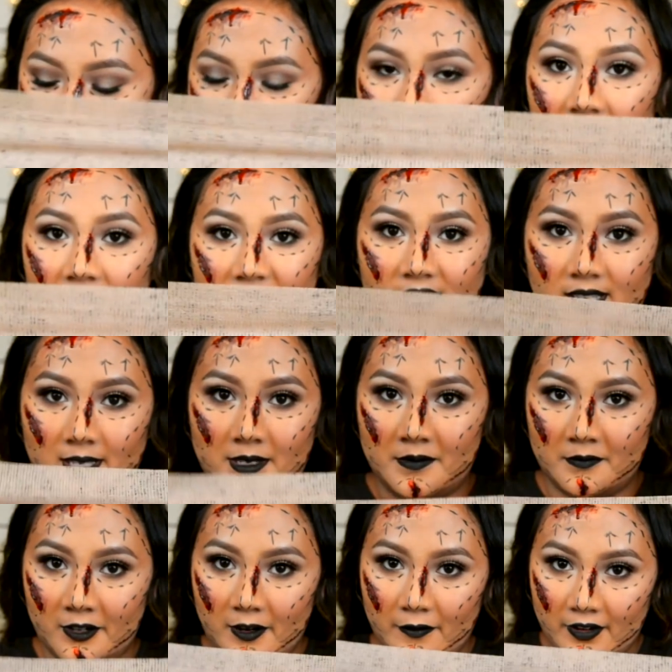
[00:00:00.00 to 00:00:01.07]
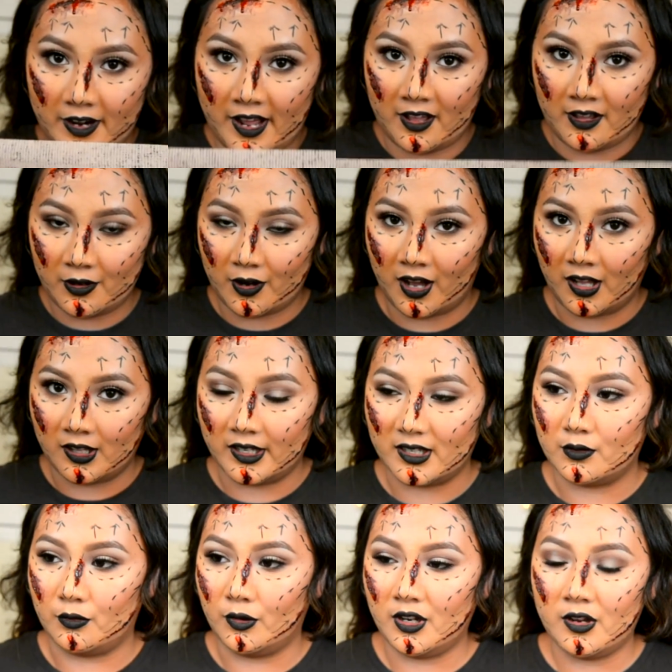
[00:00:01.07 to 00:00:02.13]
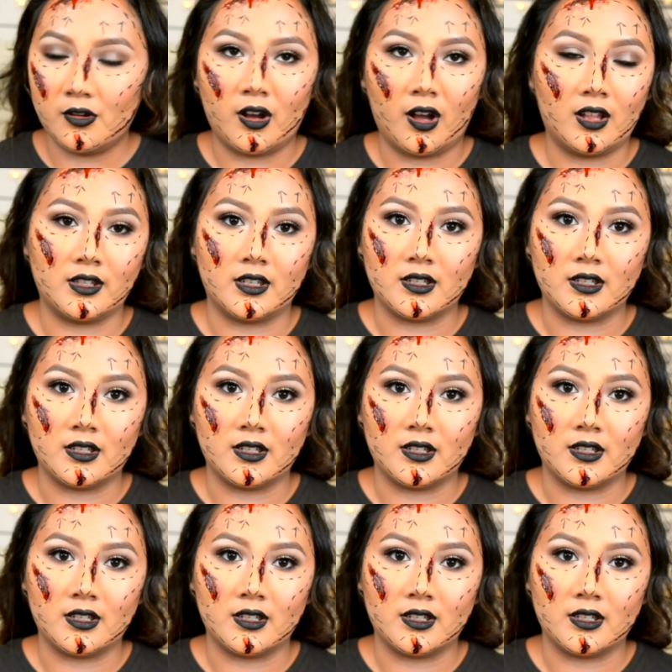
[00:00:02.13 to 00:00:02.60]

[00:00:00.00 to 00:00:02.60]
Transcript: this, whatever the hell you call this. What do you call